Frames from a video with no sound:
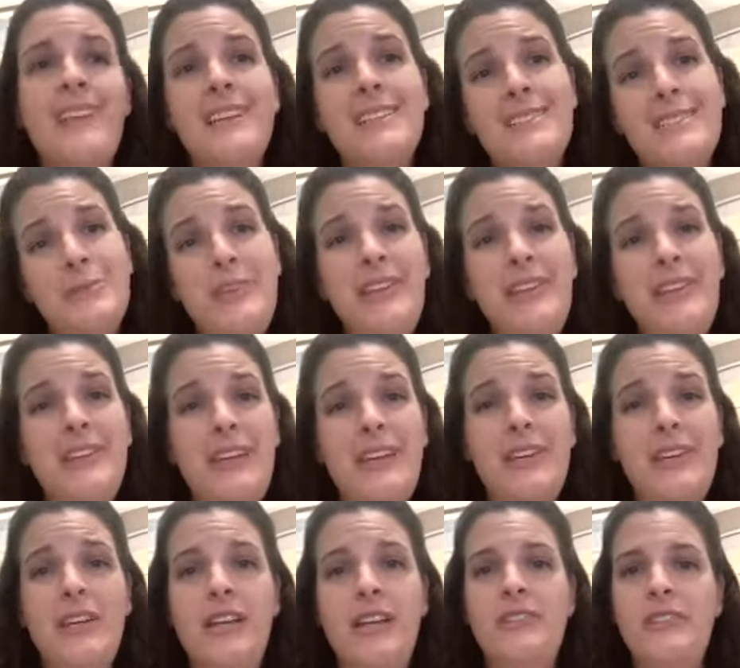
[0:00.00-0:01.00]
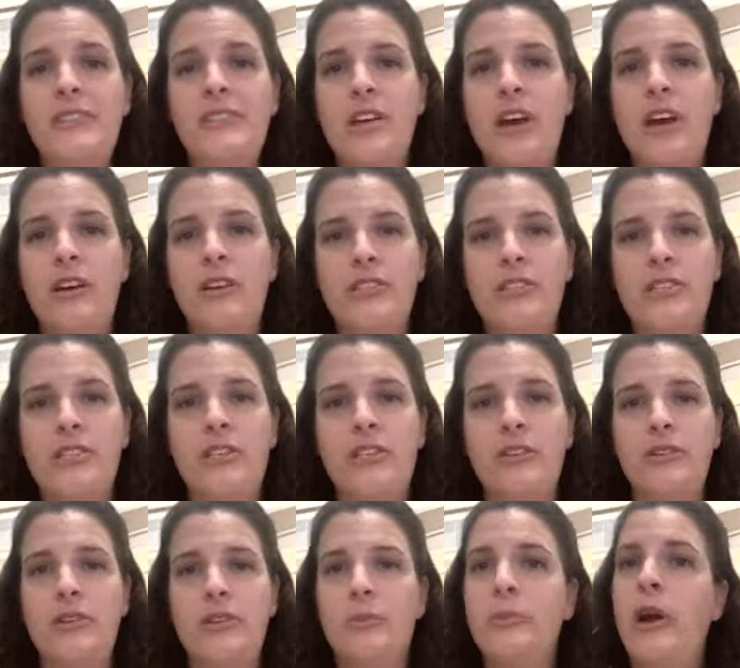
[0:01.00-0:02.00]
Something that you could even talk to
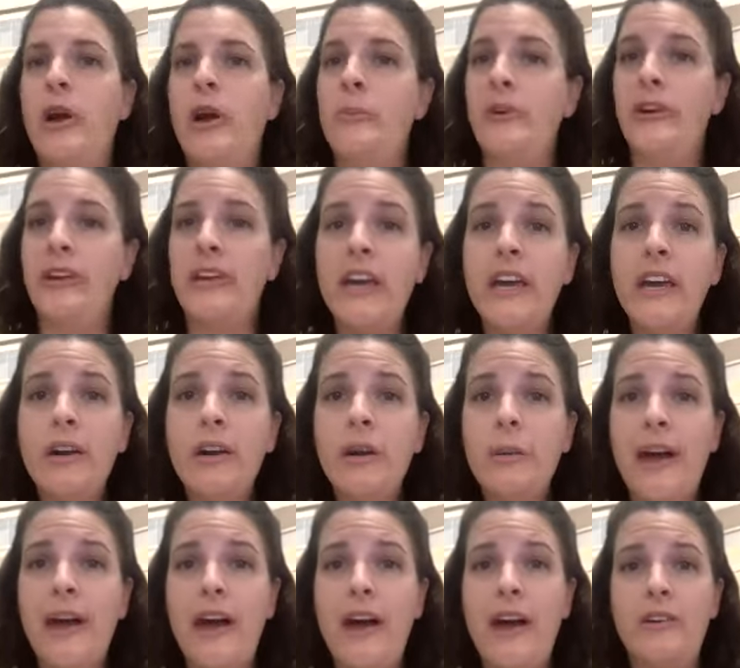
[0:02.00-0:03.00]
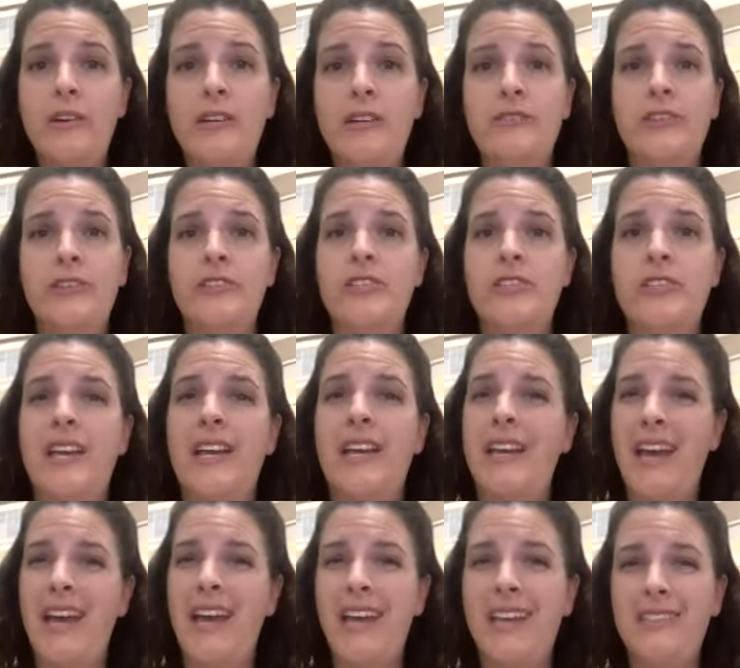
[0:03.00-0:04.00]
your primary care about if you're saying,
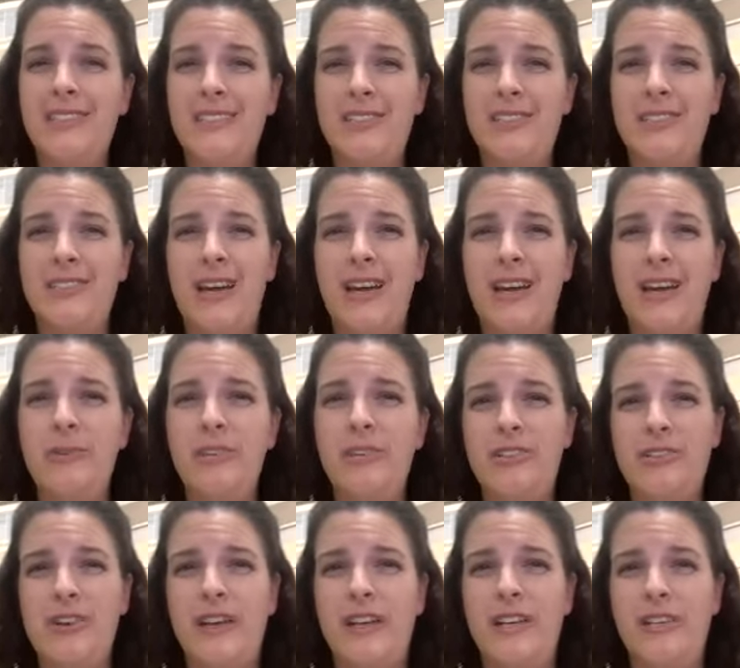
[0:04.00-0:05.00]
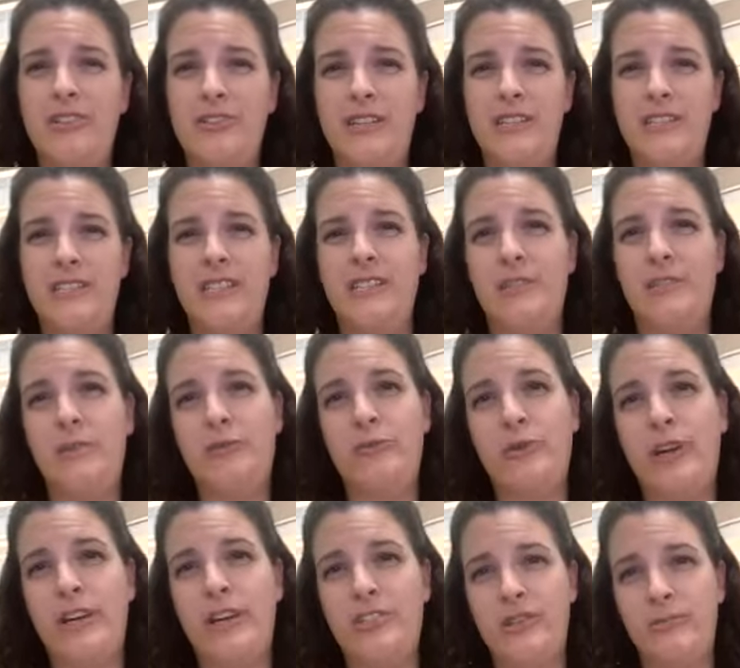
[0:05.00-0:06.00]
hey, I want to try and address this before
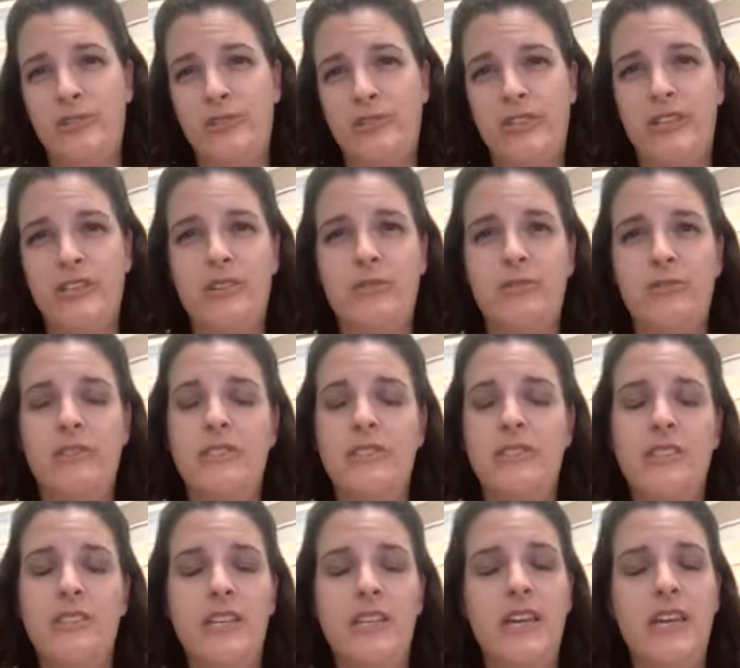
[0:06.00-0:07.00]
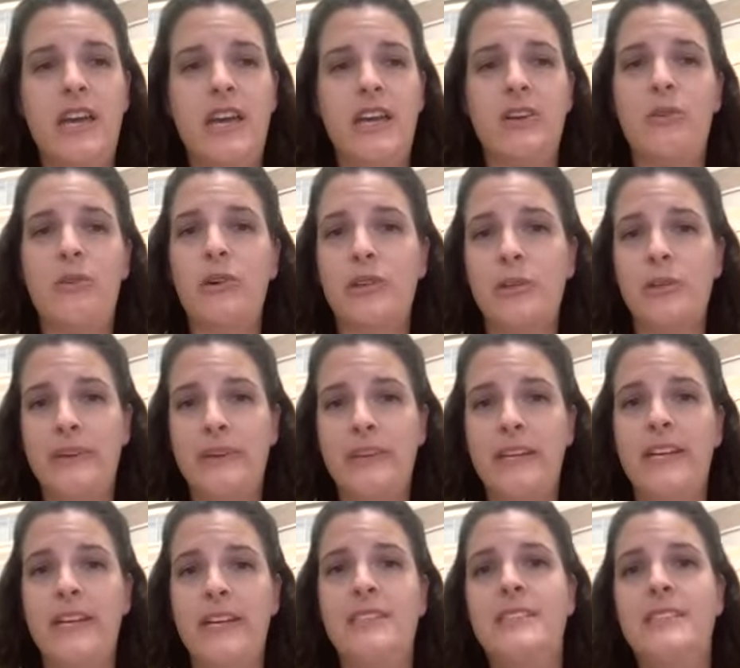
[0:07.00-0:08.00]
I jump straight to go and see an
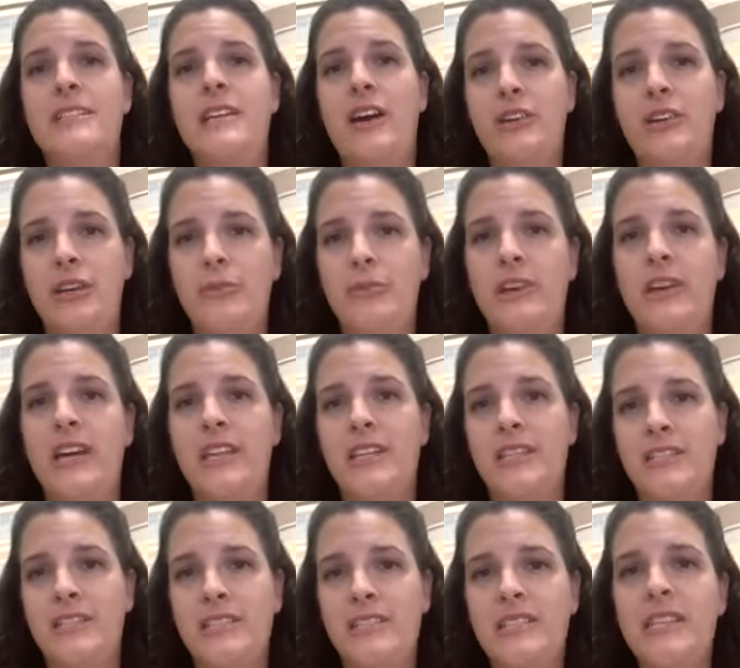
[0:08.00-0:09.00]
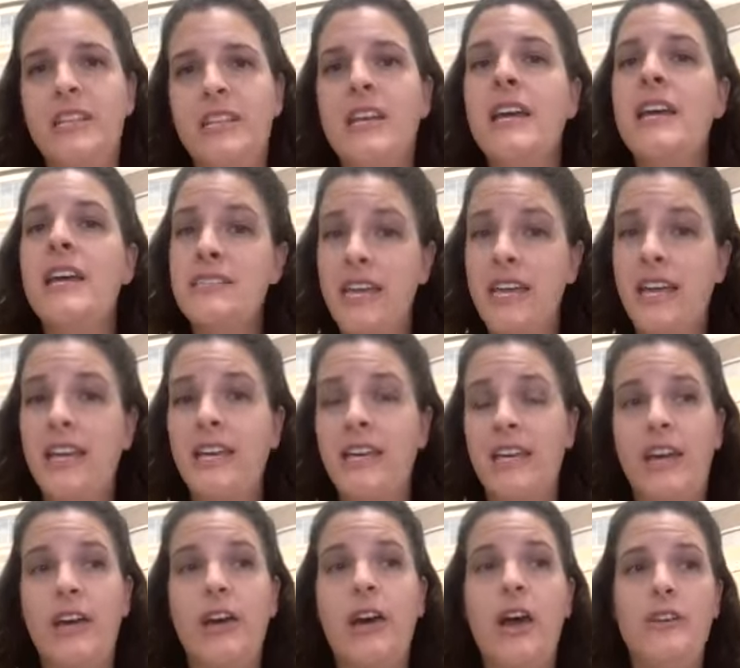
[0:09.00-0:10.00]
orthopedist. Right. How can you get this taken
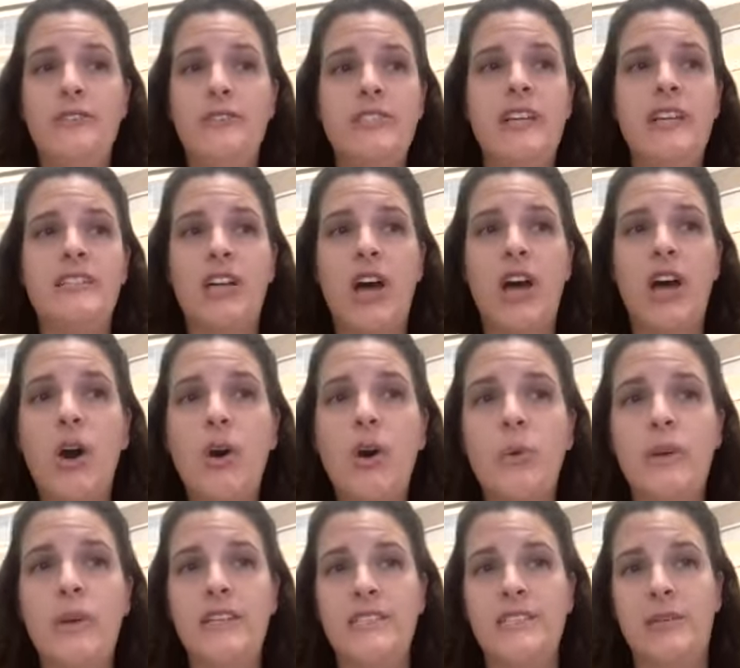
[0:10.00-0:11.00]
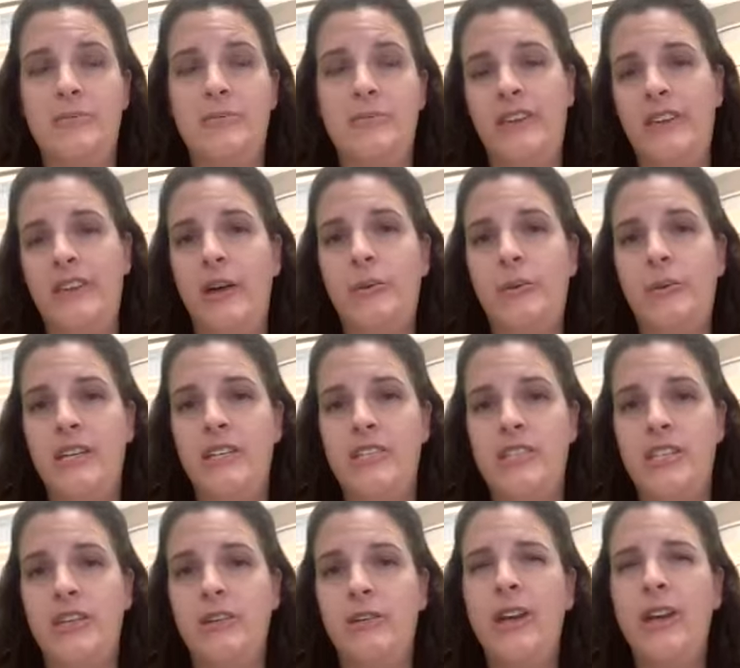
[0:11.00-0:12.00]
care of? So that's always something that we can
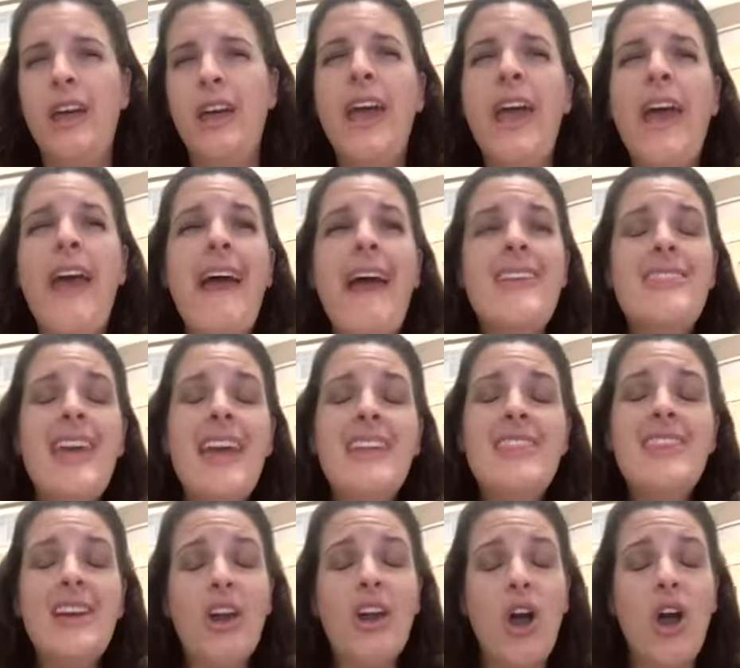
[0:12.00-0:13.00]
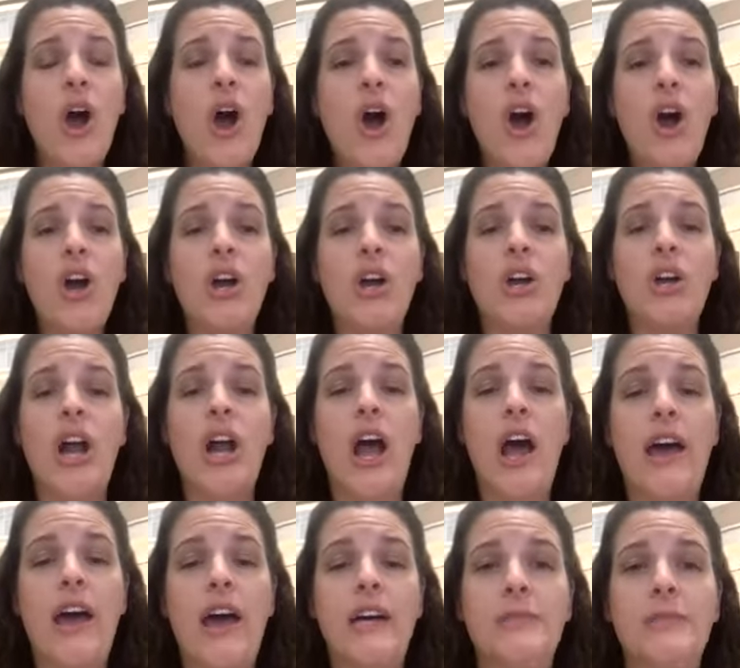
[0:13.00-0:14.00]
do. And then there are,
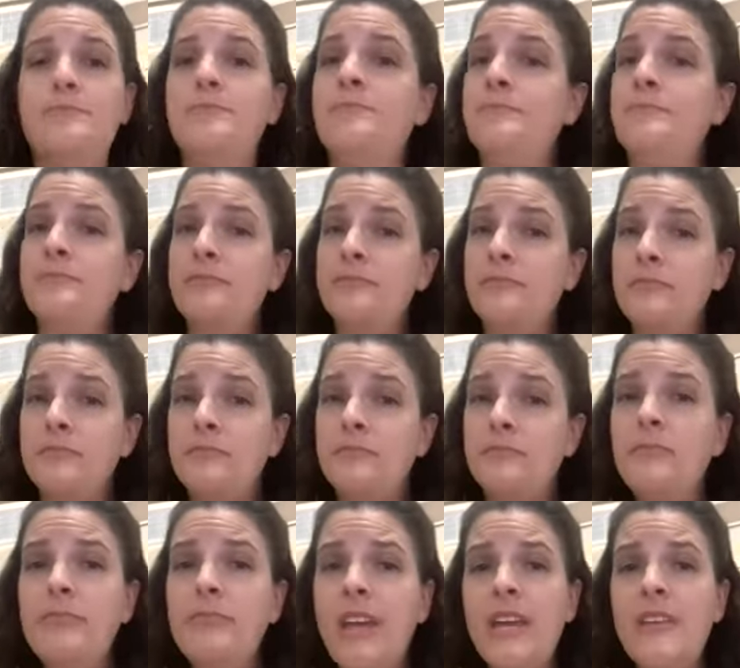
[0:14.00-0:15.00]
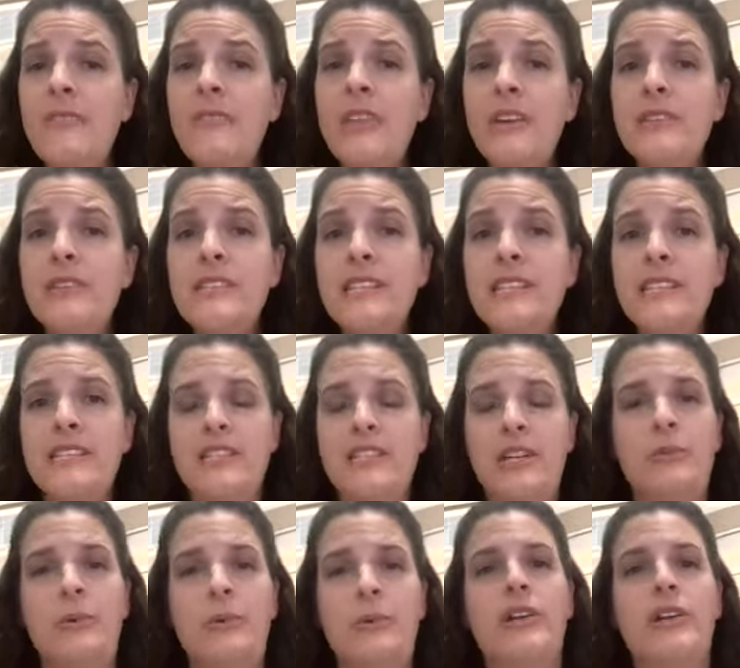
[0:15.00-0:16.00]
if those things
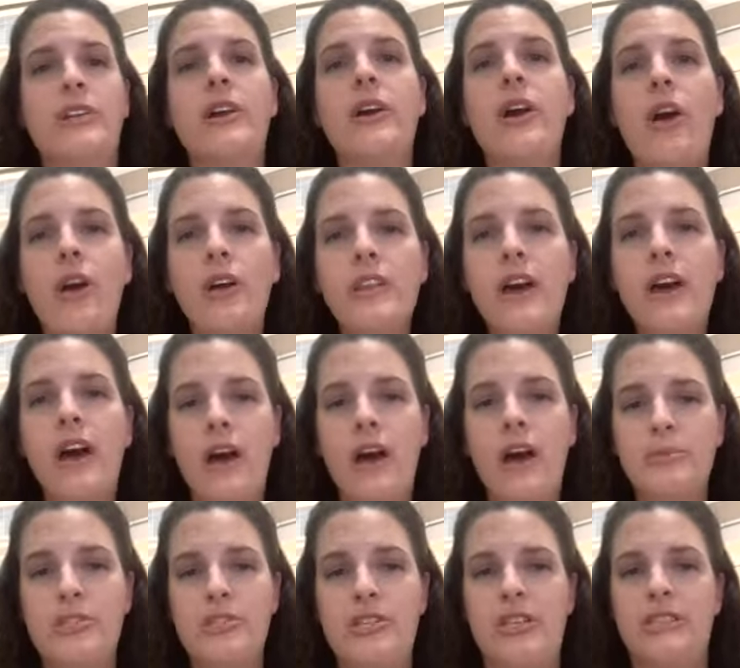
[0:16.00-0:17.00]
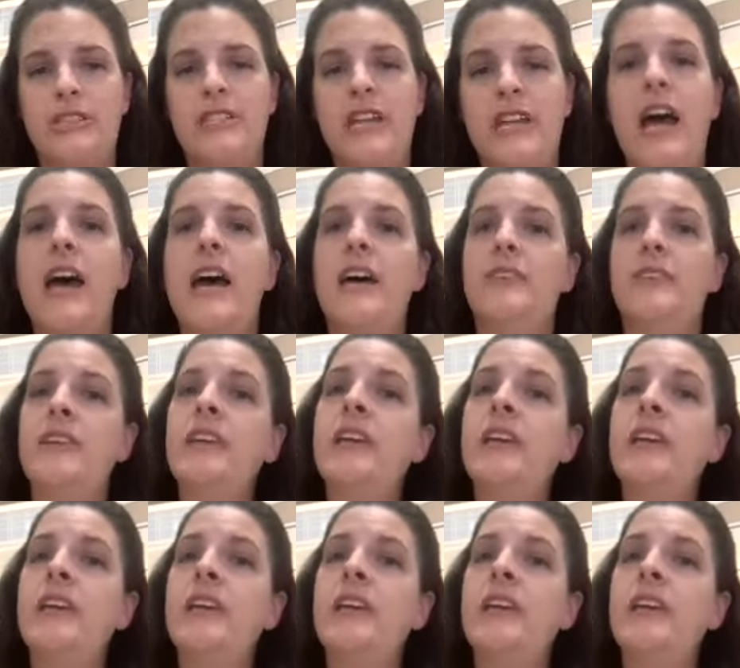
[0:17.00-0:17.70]
don't work, there are the options of